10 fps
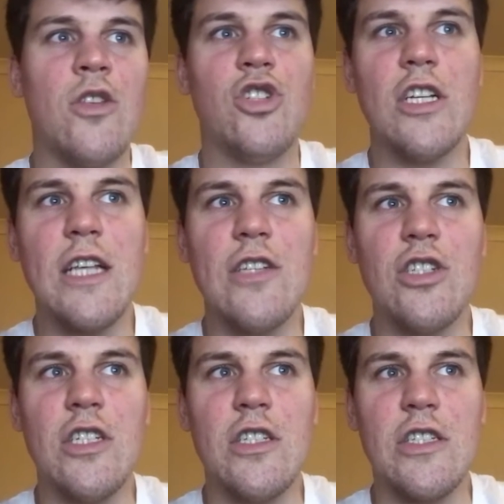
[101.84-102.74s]
just like
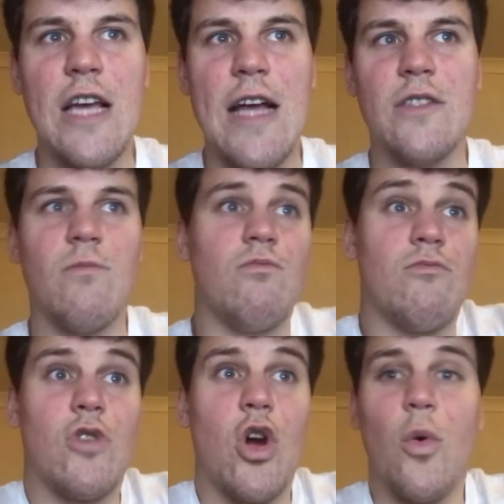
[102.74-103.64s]
Jesus said,
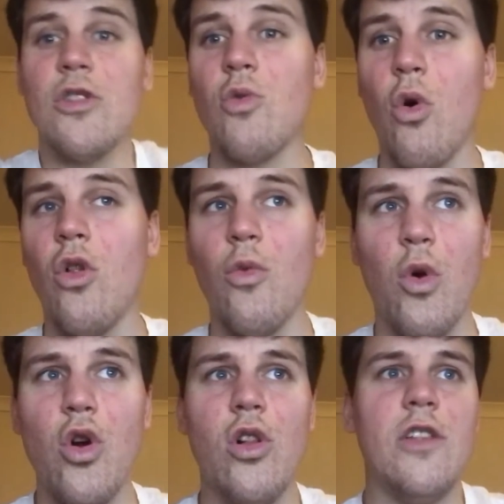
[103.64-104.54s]
go into all the
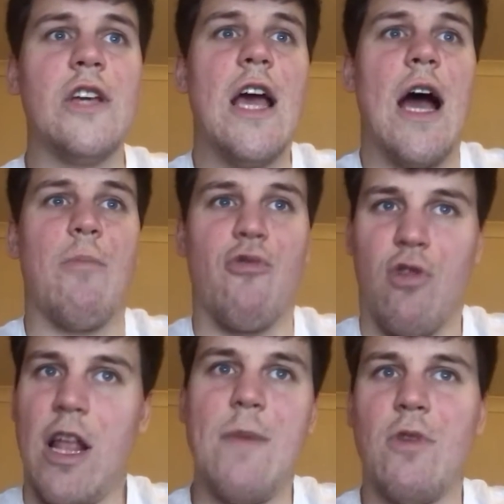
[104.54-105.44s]
world and
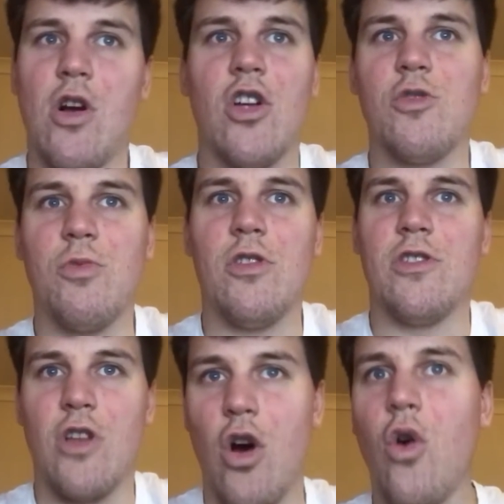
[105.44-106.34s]
proclaim the gospel
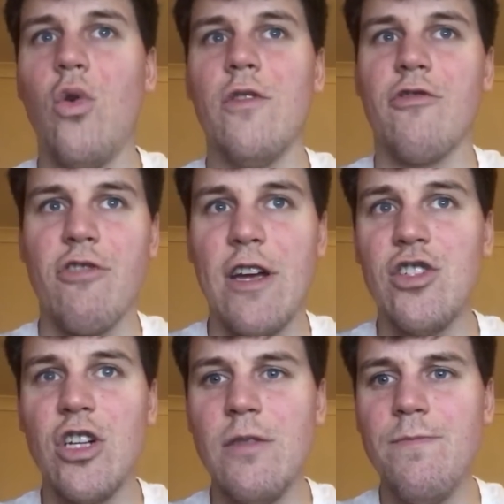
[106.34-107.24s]
to the whole of
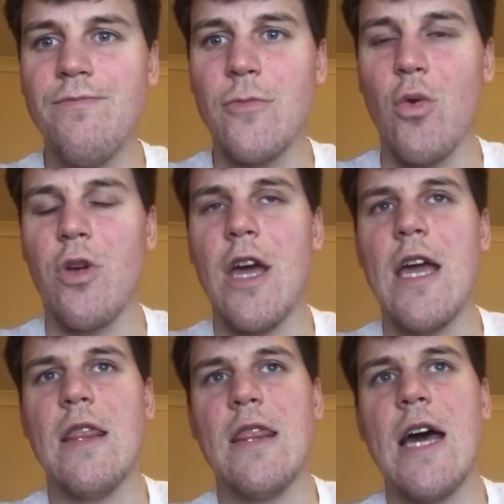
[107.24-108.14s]
creation,
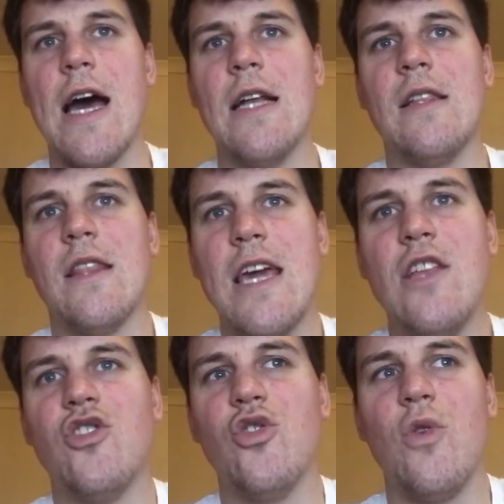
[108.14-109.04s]
okay, that
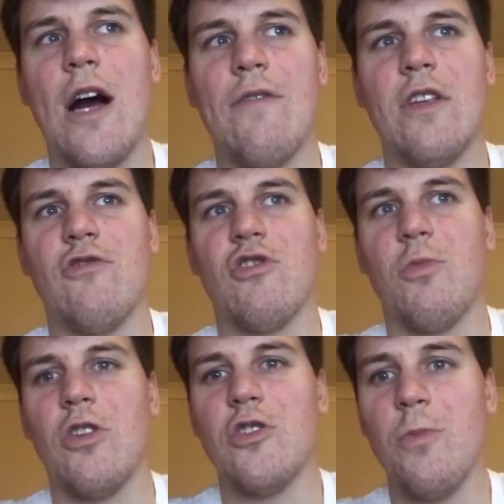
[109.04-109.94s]
they too have this
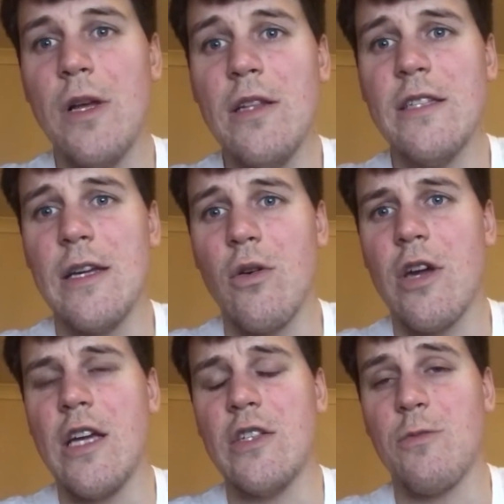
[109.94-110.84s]
responsibility,
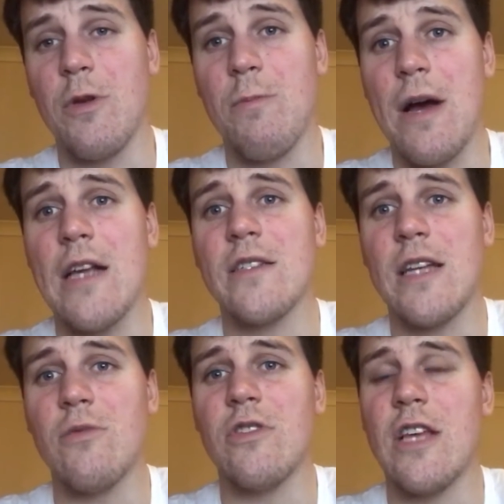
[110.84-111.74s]
okay, because it's been passed
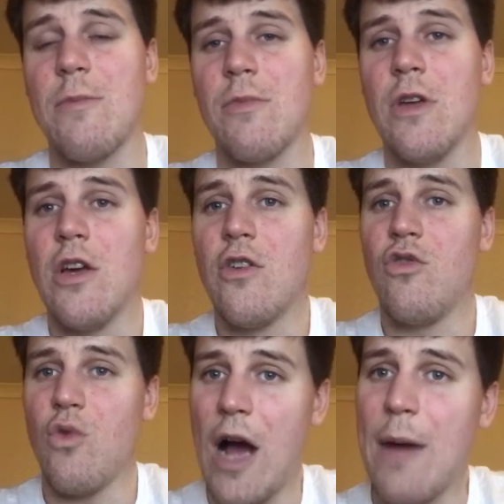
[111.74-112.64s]
down to them
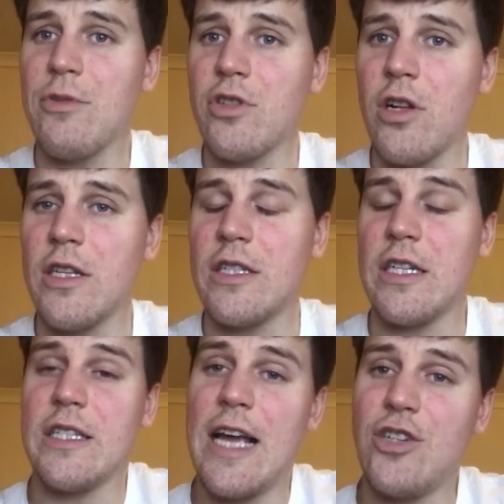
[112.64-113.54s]
through apostolic
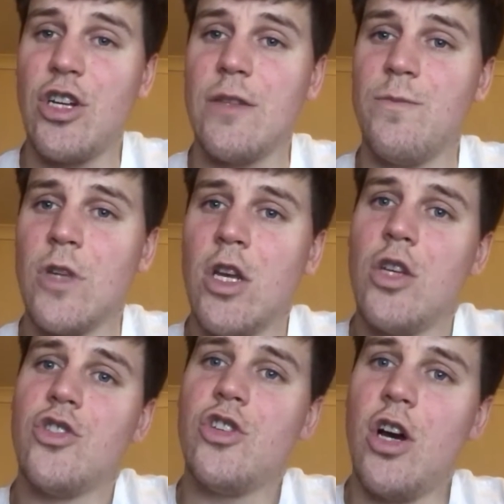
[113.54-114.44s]
succession.
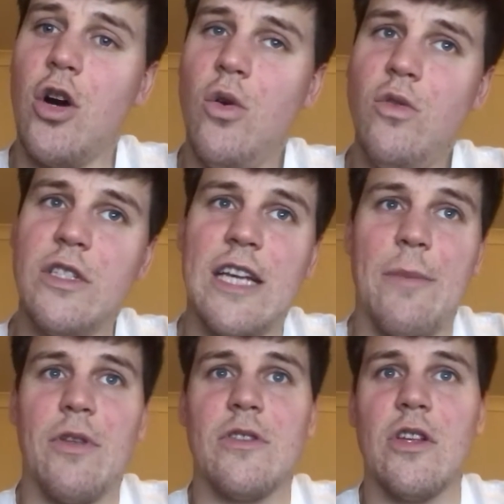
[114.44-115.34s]
So the
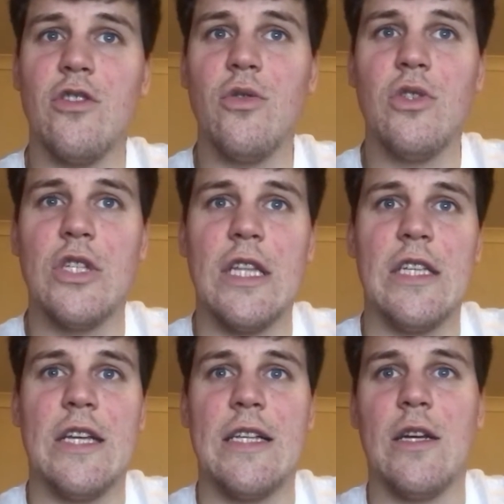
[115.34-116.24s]
type of things they do is that
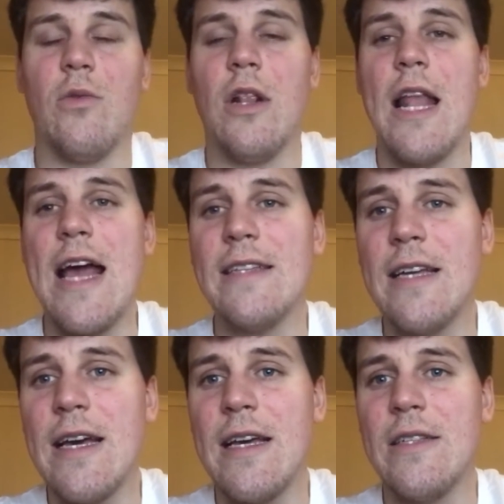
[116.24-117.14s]
they send out
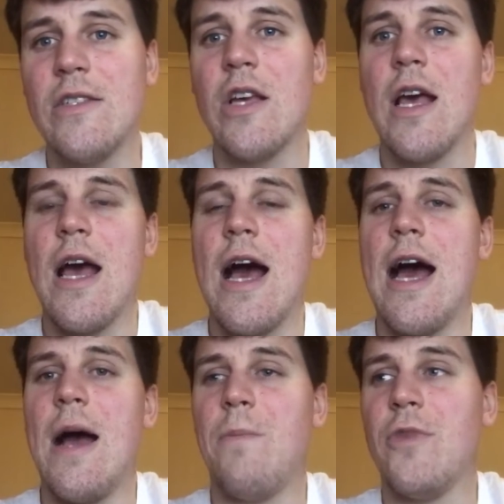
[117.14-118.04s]
letters,
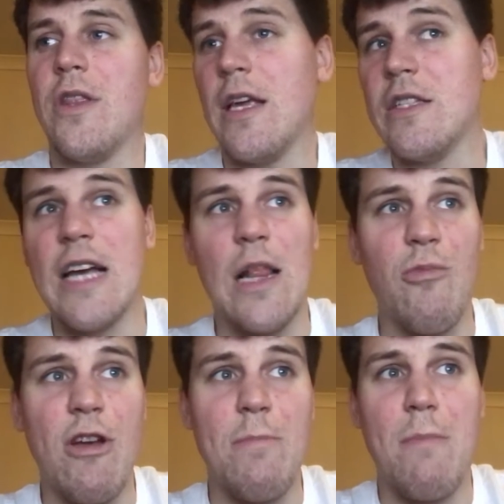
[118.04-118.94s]
that they
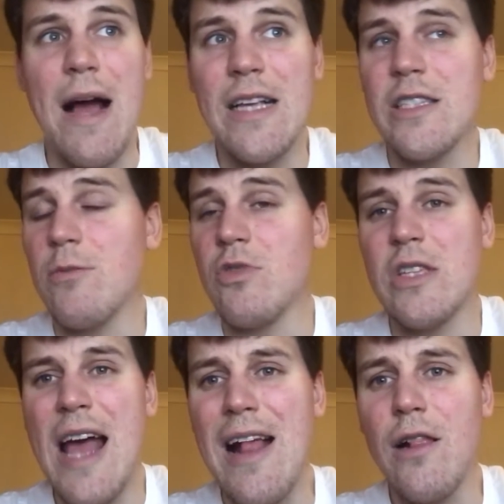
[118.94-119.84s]
celebrate mass
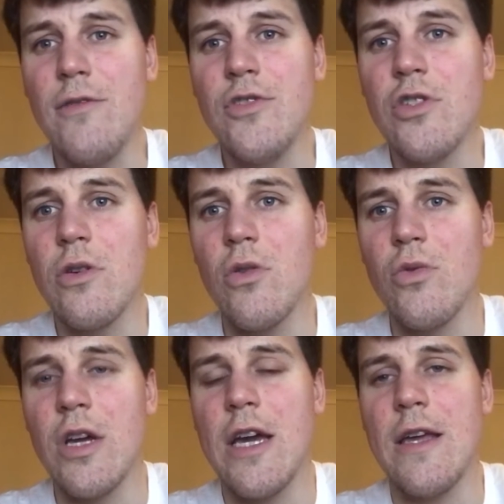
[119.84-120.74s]
themselves,
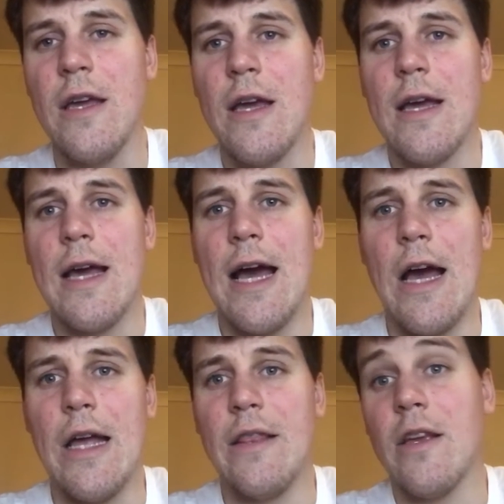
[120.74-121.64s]
okay,
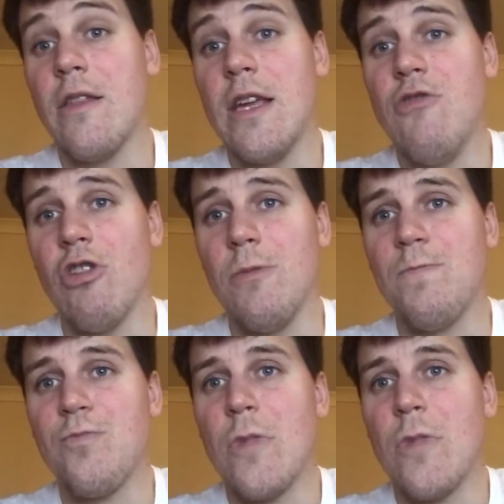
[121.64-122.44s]
in the cathedral.